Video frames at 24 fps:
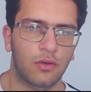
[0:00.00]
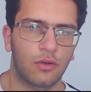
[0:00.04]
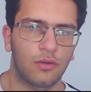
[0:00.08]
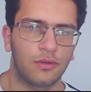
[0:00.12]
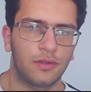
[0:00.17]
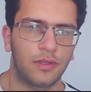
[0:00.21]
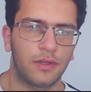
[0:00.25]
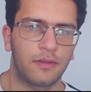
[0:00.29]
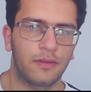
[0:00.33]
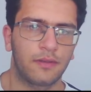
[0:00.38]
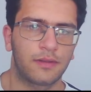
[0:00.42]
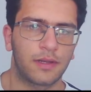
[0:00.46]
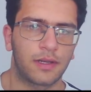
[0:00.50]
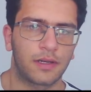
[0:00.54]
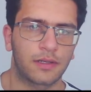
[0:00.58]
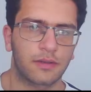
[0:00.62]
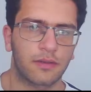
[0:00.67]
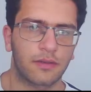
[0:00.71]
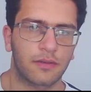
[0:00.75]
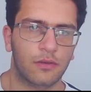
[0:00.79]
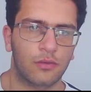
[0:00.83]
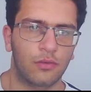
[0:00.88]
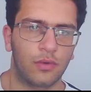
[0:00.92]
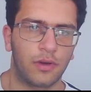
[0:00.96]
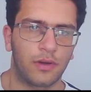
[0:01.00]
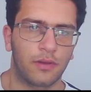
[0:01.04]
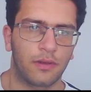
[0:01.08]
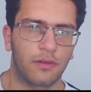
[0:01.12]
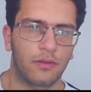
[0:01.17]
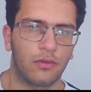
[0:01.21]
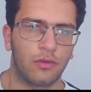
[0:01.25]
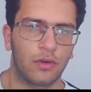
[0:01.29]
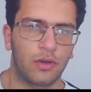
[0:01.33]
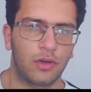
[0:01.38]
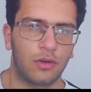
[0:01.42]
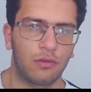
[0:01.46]
on these dark
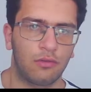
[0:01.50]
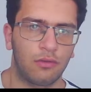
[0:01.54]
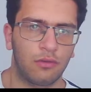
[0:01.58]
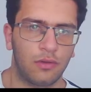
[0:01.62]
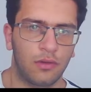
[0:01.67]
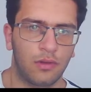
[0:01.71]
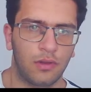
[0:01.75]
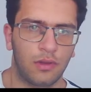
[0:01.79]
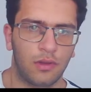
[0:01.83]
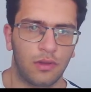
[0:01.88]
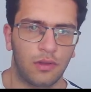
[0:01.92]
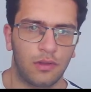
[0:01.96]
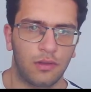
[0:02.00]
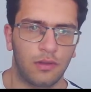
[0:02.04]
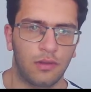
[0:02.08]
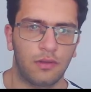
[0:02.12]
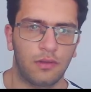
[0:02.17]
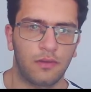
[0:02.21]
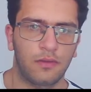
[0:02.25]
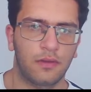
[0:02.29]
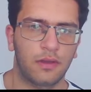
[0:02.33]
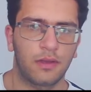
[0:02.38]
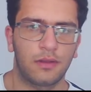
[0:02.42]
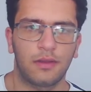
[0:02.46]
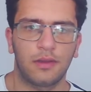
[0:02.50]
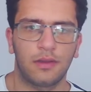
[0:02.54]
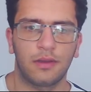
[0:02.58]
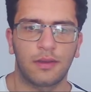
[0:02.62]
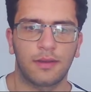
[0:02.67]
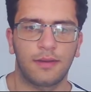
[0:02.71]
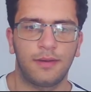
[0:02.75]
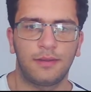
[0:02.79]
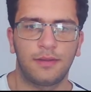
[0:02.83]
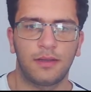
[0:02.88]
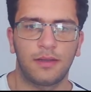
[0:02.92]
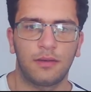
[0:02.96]
squares, He's
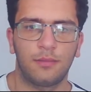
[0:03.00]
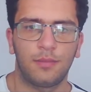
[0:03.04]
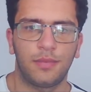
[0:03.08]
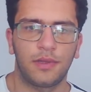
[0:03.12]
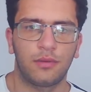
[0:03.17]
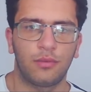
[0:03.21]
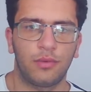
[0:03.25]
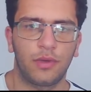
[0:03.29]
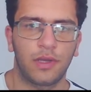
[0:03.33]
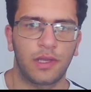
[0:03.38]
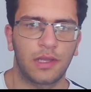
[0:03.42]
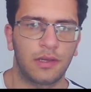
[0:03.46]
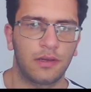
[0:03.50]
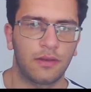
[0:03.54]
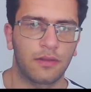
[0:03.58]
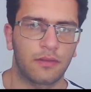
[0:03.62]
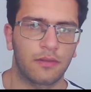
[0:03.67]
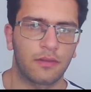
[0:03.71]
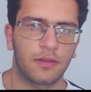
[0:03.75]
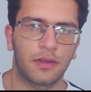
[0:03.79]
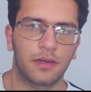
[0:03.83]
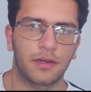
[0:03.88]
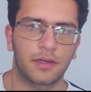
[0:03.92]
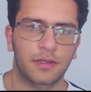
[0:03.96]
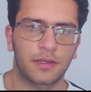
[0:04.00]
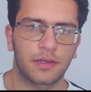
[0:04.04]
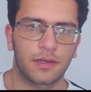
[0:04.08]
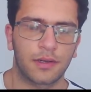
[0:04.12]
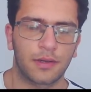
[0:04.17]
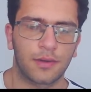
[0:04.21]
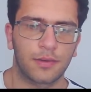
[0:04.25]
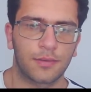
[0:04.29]
getting a little bit weakness here.